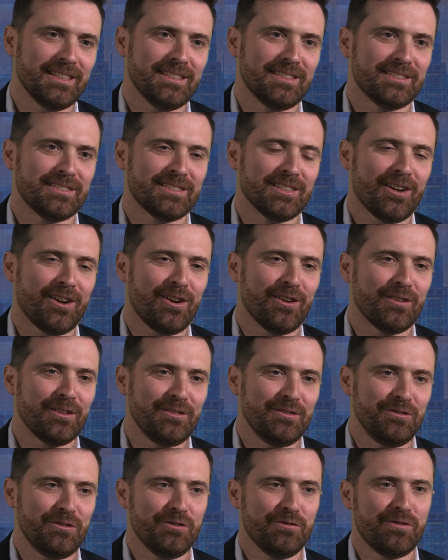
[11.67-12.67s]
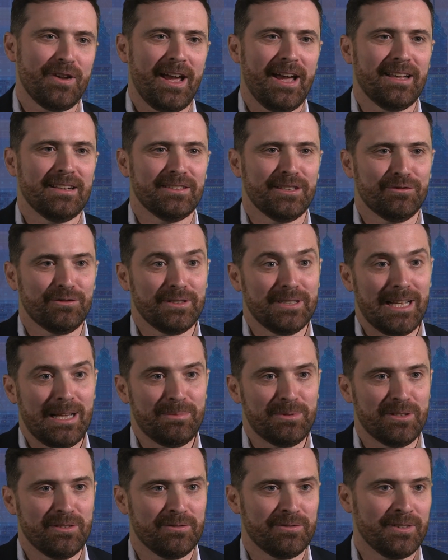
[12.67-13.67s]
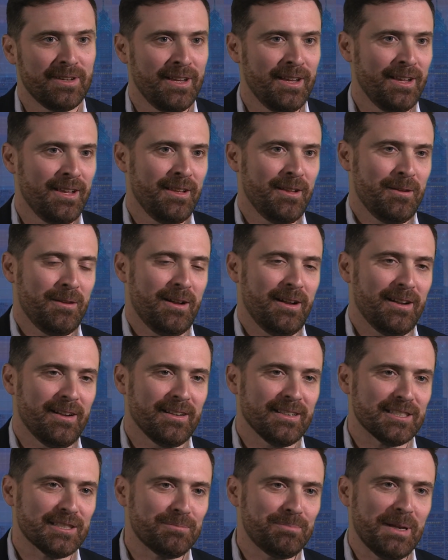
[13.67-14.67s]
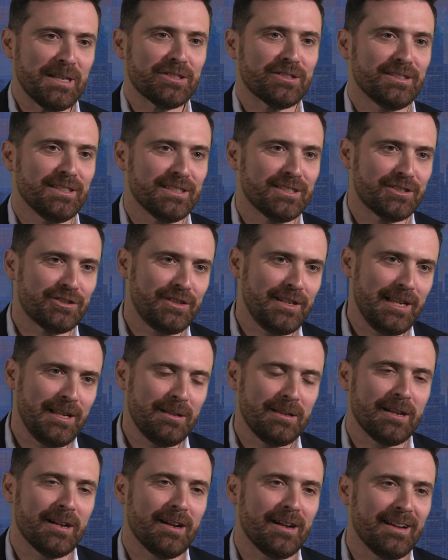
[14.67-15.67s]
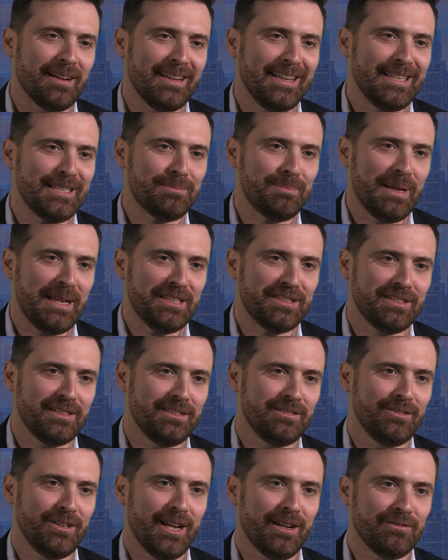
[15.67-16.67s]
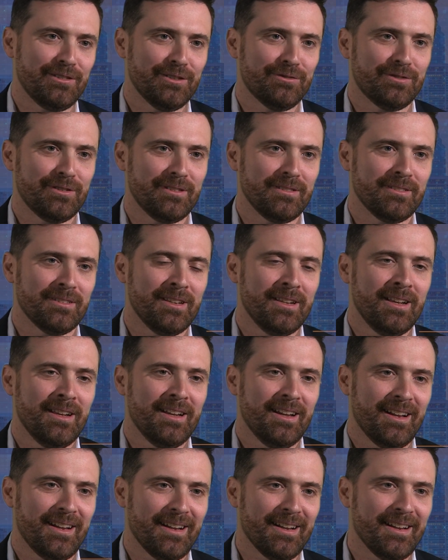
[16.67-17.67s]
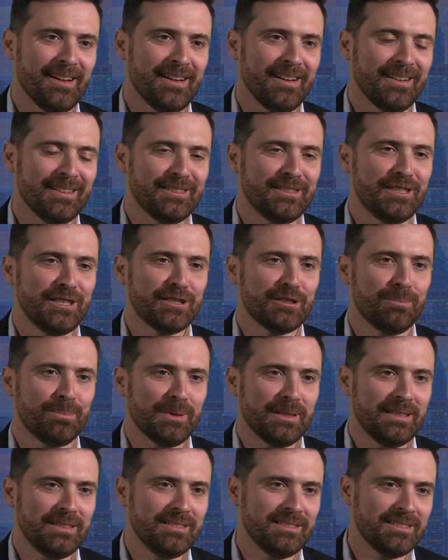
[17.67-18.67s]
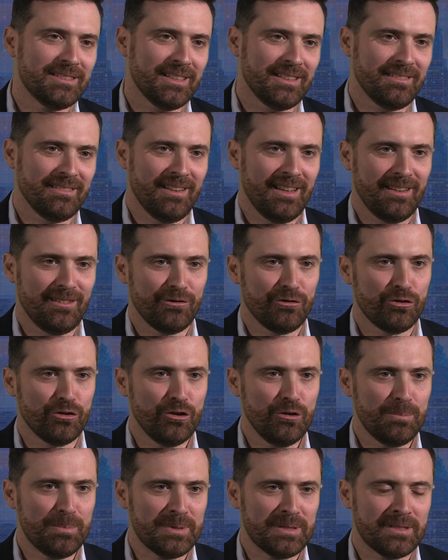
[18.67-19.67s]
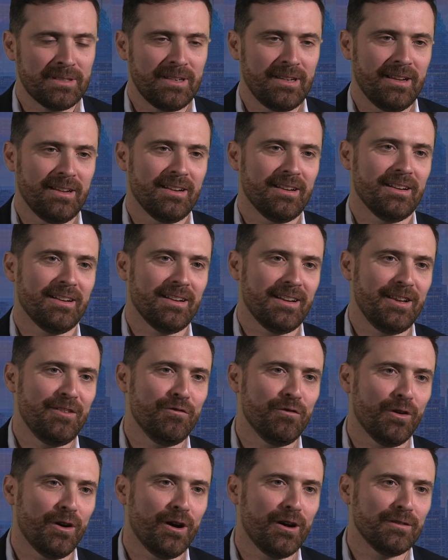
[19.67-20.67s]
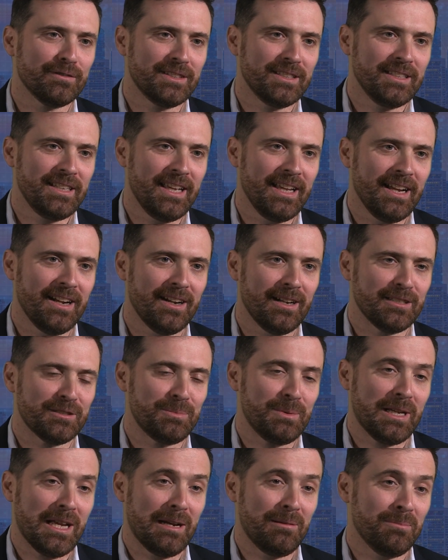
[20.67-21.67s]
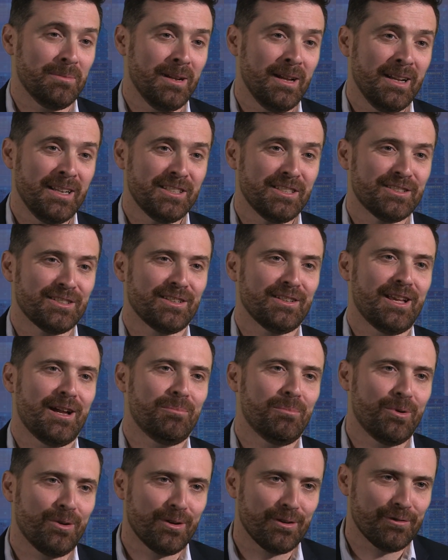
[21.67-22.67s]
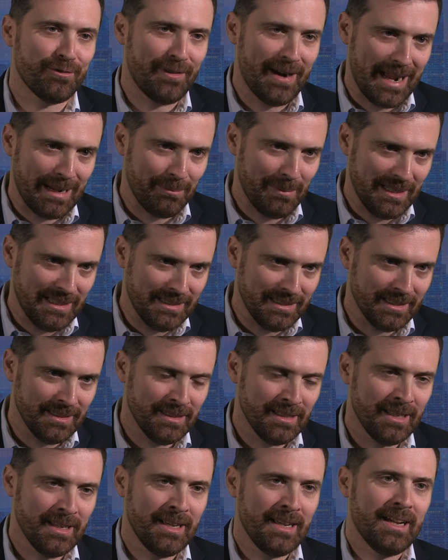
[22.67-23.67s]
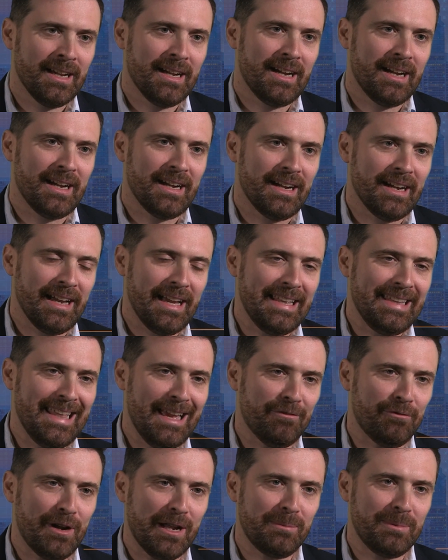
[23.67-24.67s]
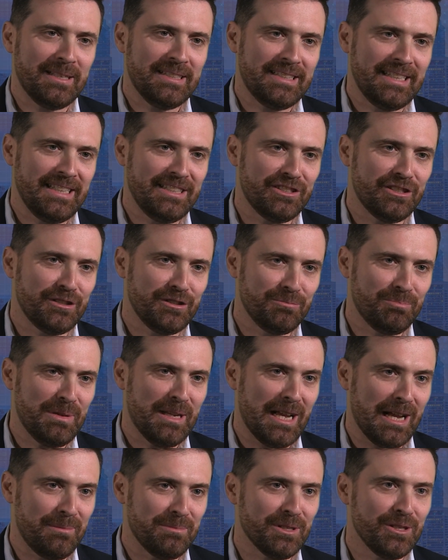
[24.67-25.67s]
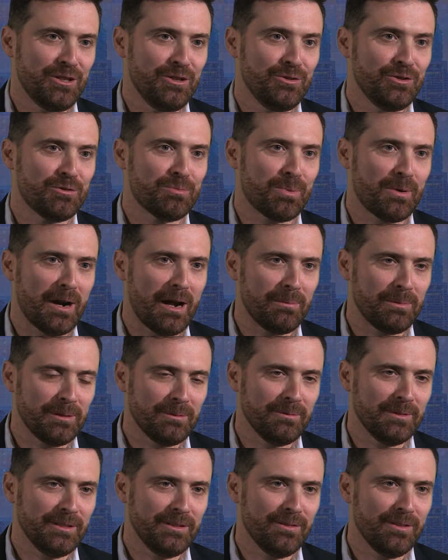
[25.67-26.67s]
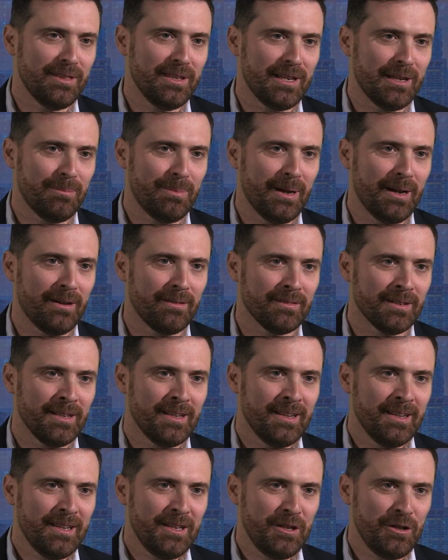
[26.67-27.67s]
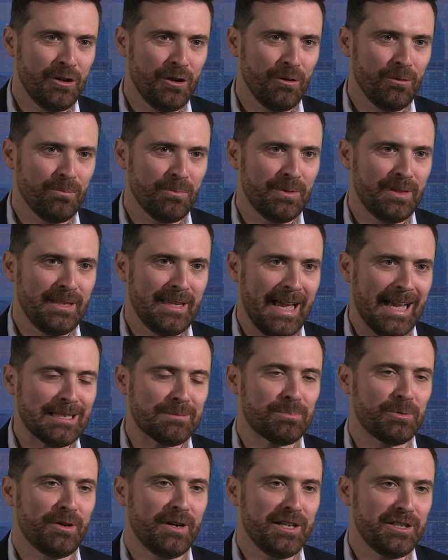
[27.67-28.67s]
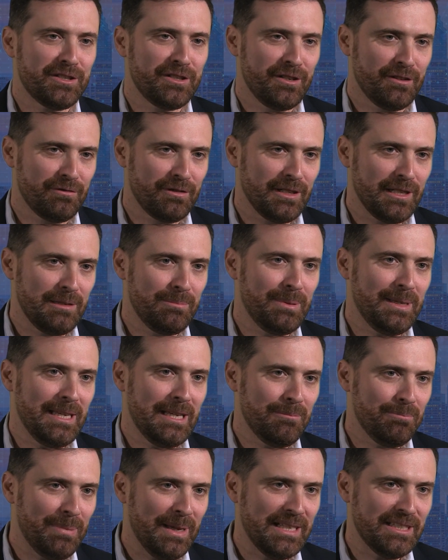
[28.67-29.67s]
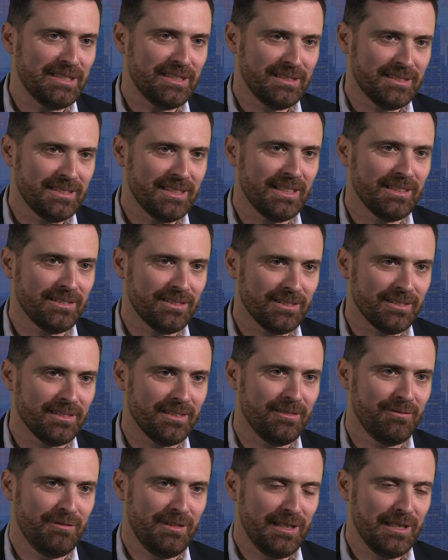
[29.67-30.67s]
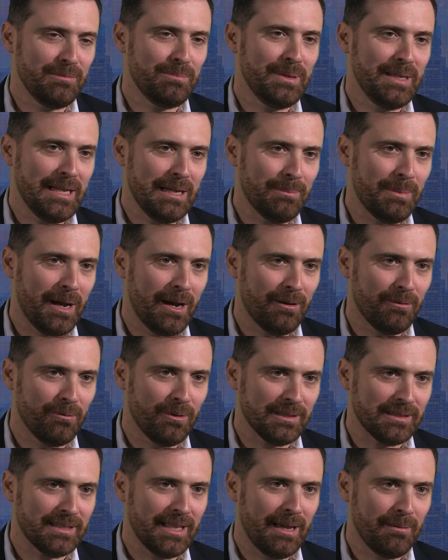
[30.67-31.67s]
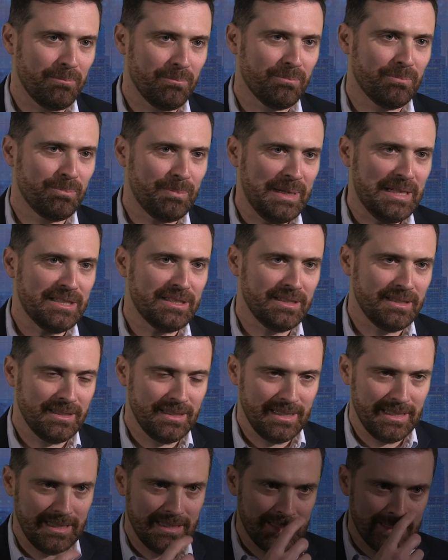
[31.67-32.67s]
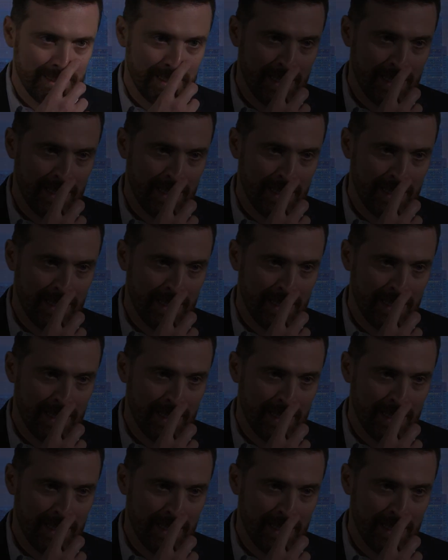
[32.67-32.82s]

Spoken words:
You've had different types of specialists treating each patient. You have different disciplines and groups involved in care. It's become just a lot more fragmented. And that fragmentation becomes a huge problem when you think about, the aspiration of really being patient-centered and really being about what that patient needs.